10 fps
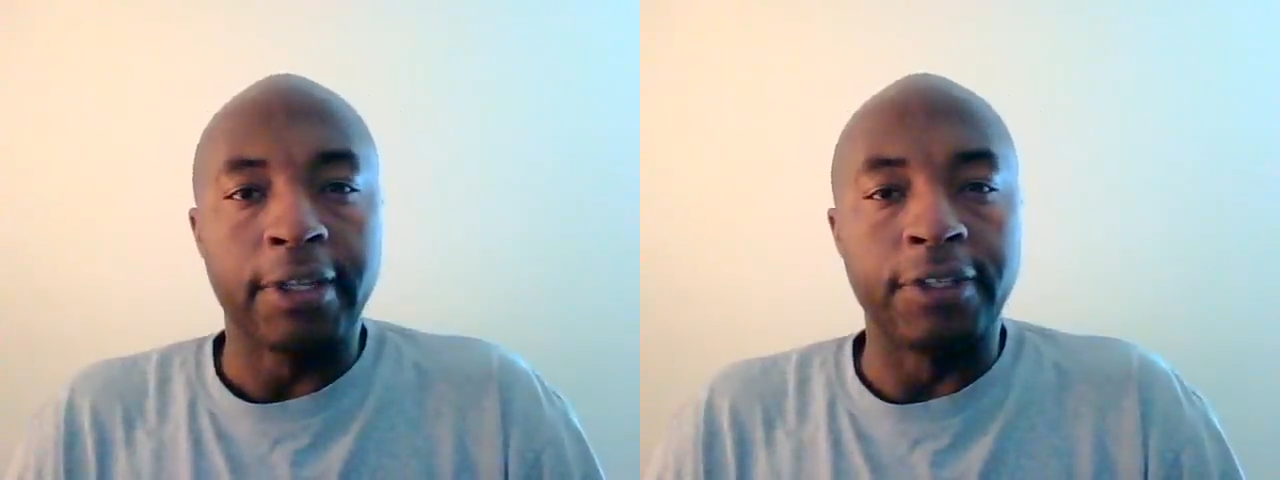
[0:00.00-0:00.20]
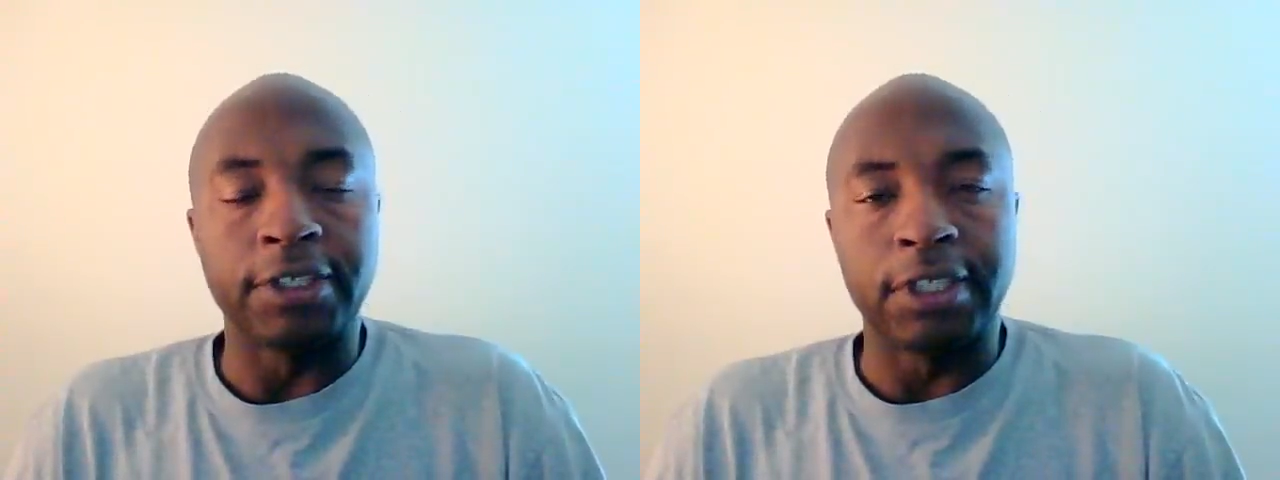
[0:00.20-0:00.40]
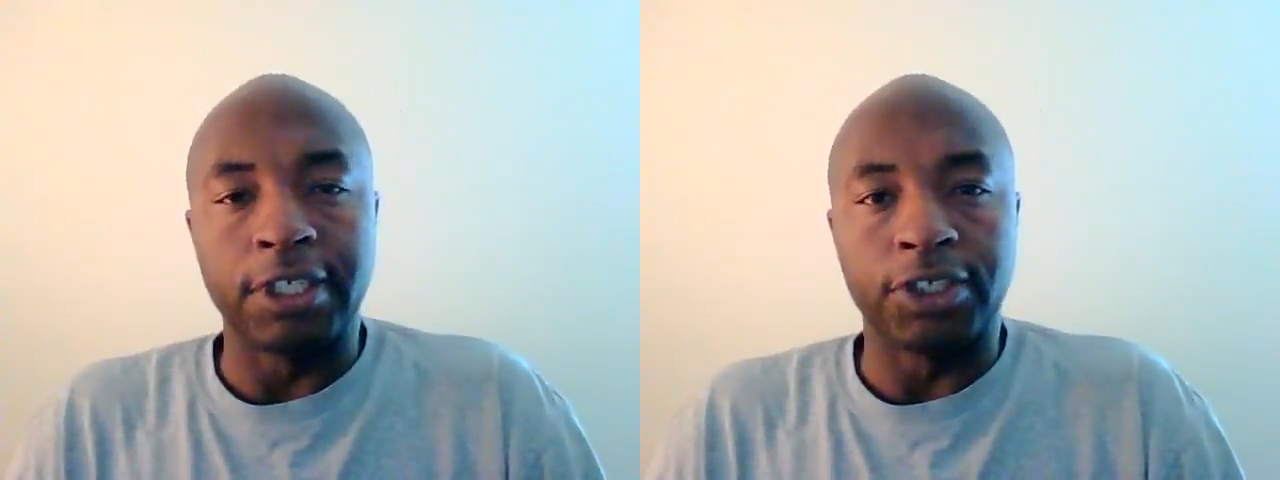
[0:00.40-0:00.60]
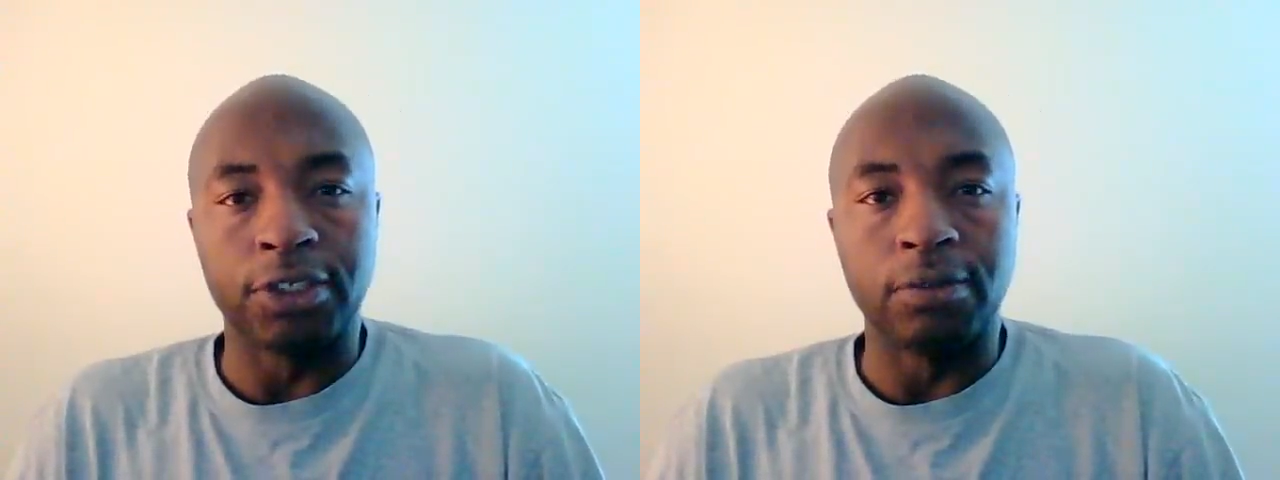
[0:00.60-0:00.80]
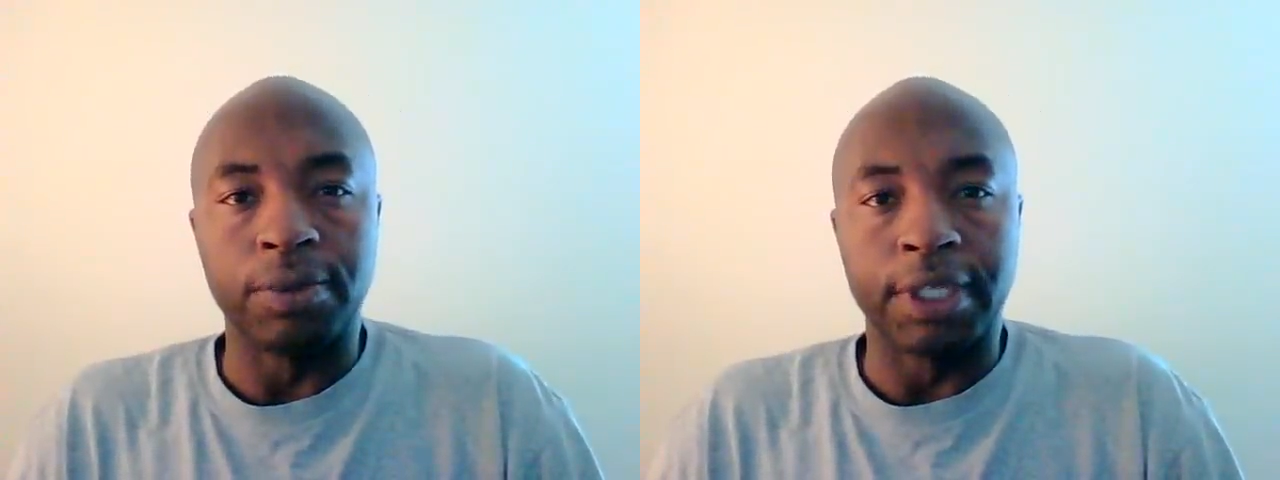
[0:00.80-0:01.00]
this
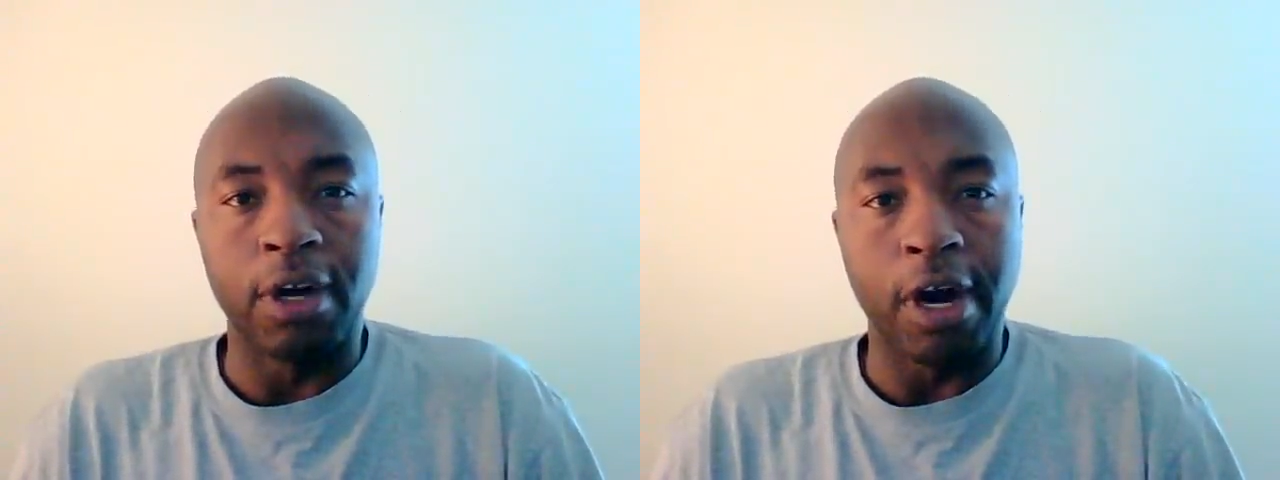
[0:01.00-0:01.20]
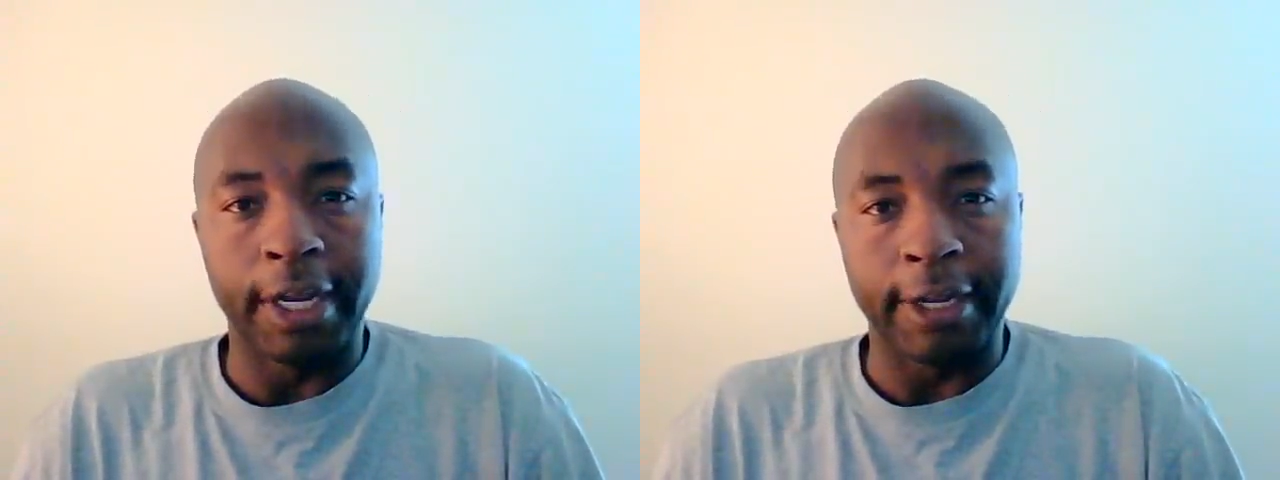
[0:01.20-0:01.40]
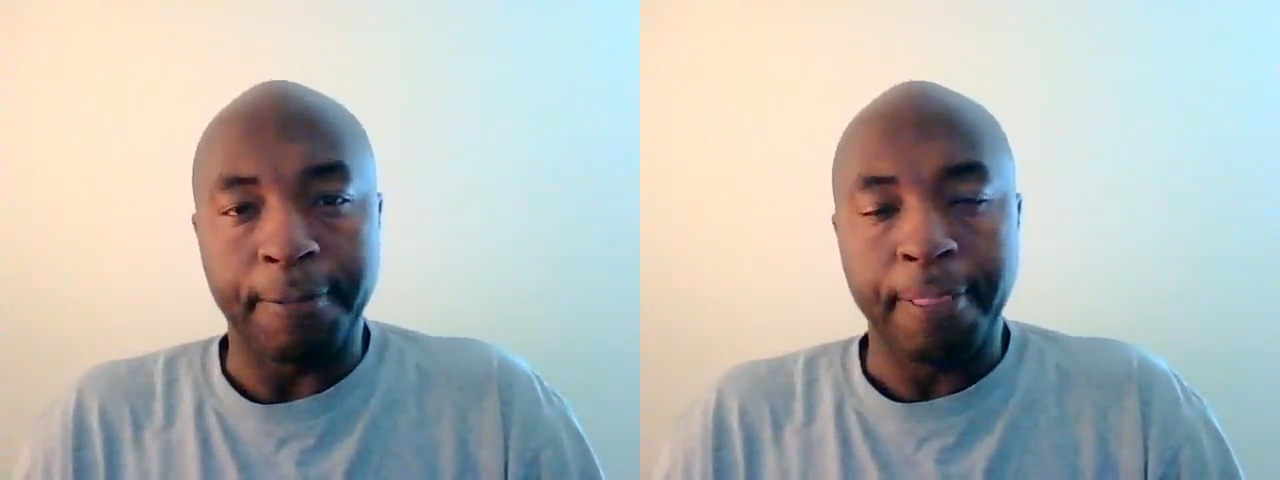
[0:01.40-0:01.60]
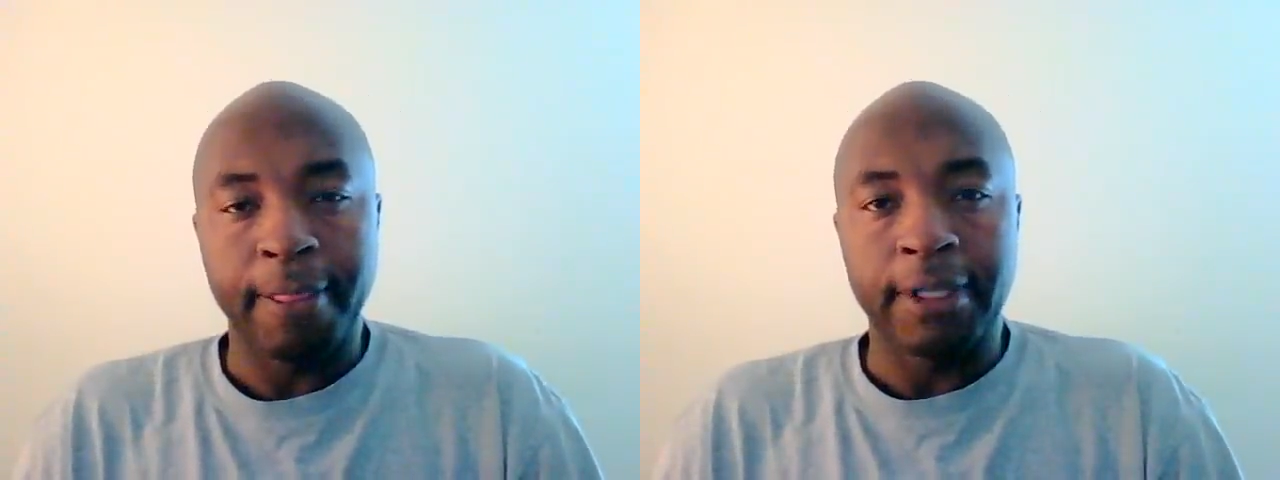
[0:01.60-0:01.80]
issue regarding